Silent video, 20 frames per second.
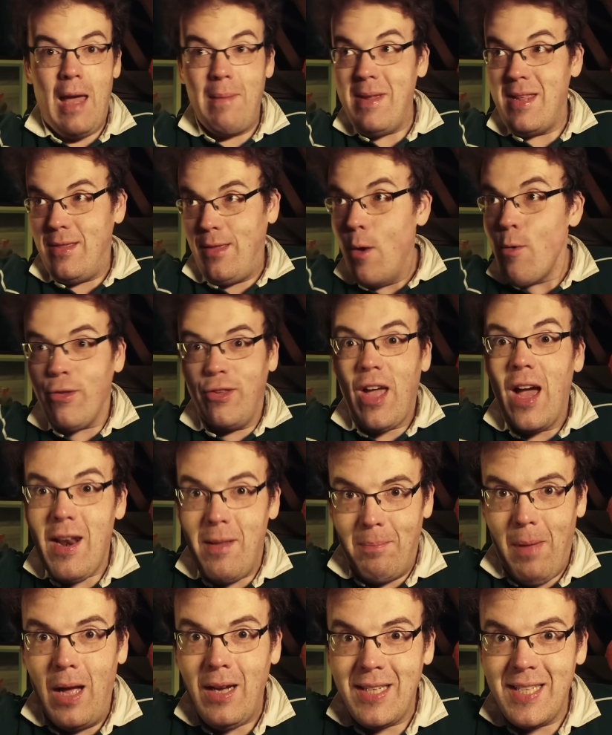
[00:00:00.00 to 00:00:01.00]
I mean, those kind
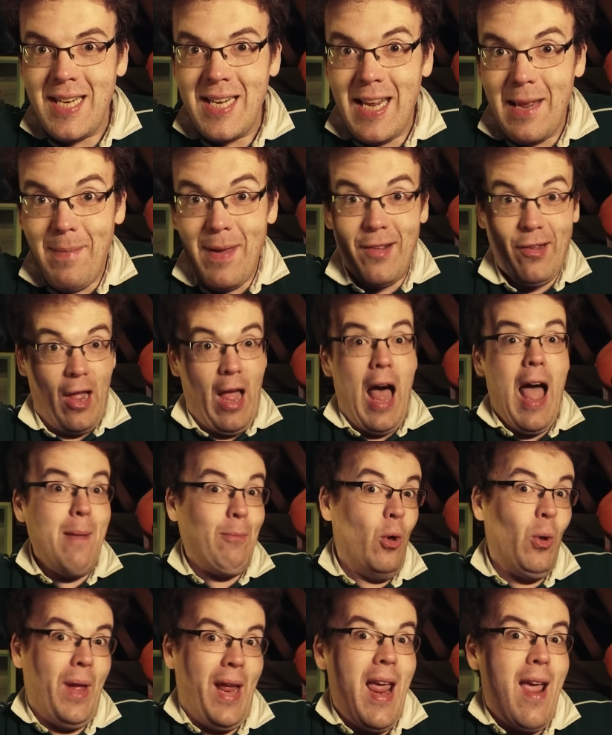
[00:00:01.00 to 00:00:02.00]
of marketing gimmicks, I'm
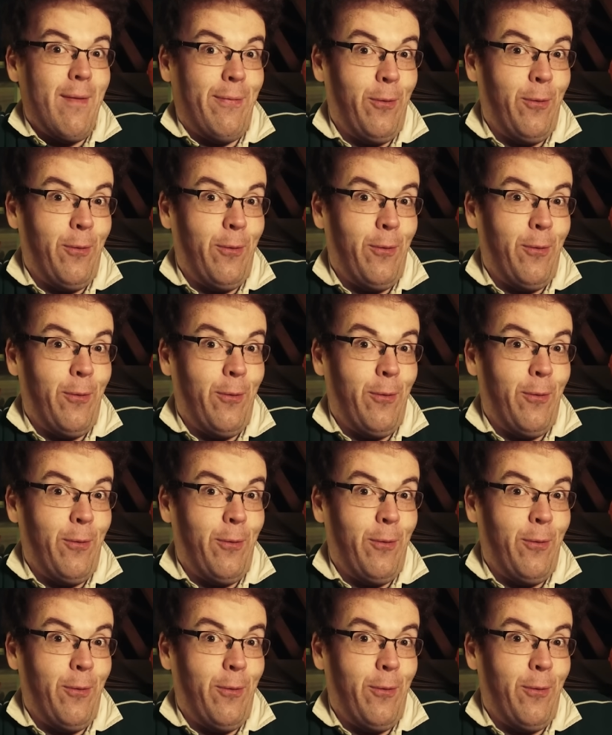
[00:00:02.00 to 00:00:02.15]
all here